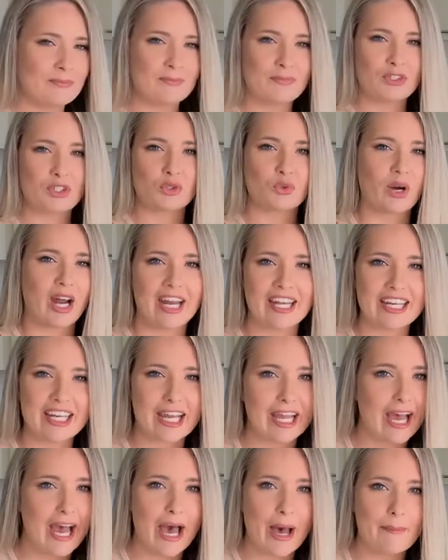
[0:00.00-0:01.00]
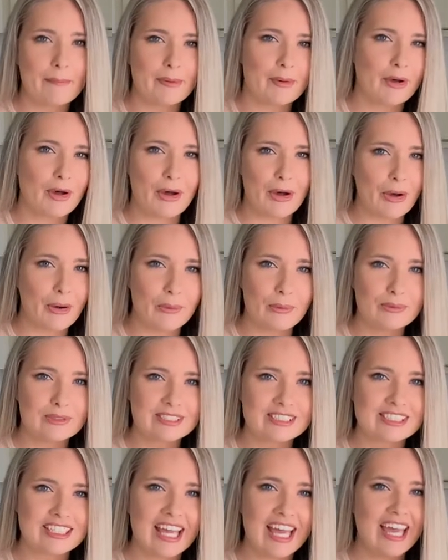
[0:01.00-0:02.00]
grinding up
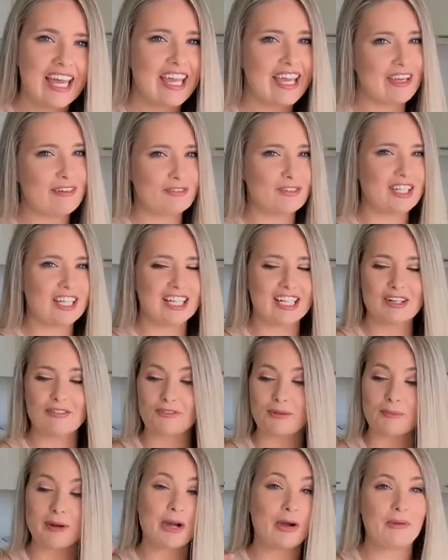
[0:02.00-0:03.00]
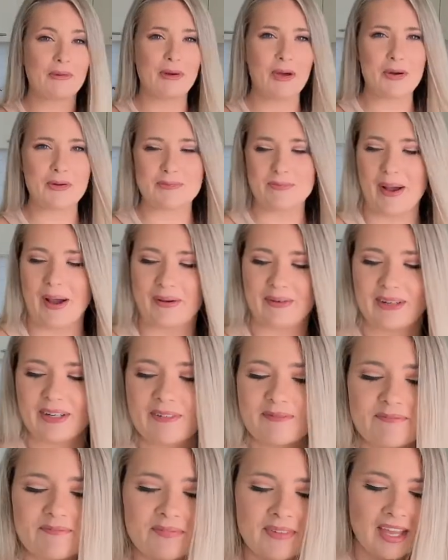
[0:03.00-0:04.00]
oats if needed for my own oat powder.
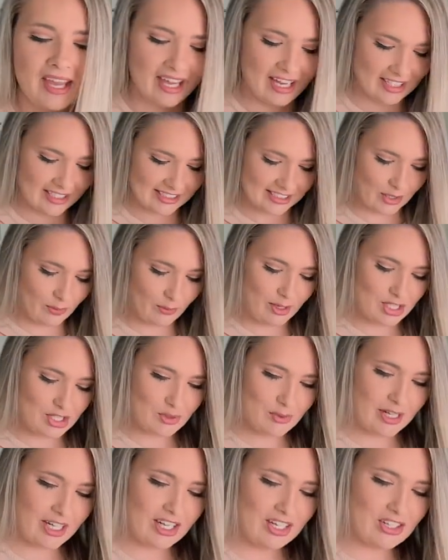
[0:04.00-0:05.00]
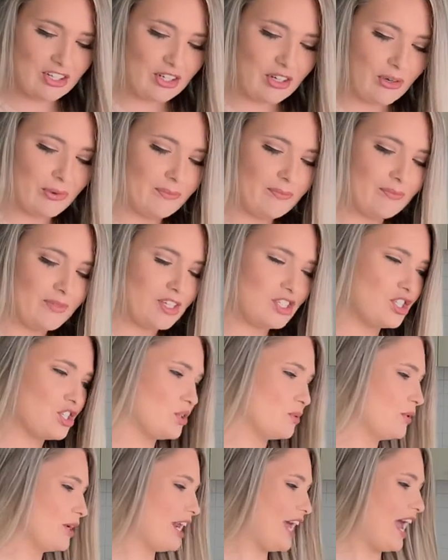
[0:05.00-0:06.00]
So what you wanna do is you
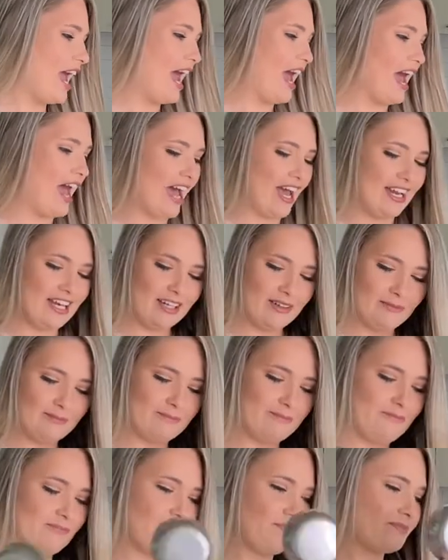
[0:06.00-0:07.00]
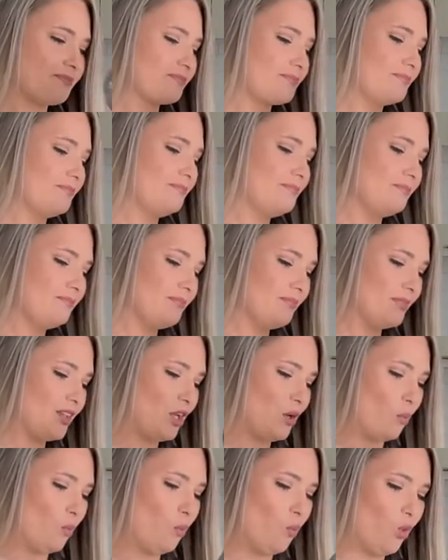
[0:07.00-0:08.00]
wanna add
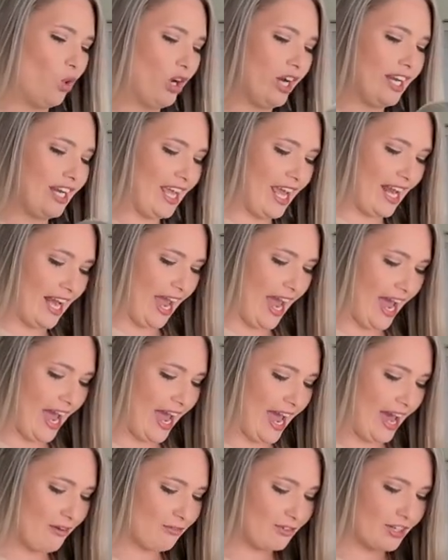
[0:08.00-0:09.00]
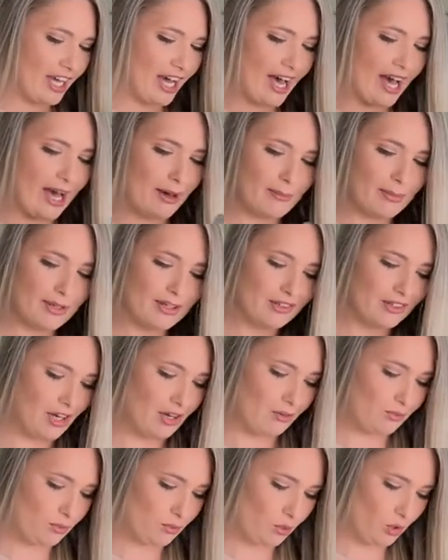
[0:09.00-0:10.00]
one and a half cup
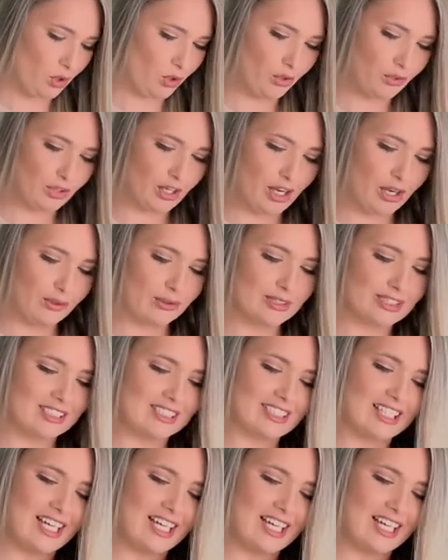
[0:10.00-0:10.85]
of rolled oats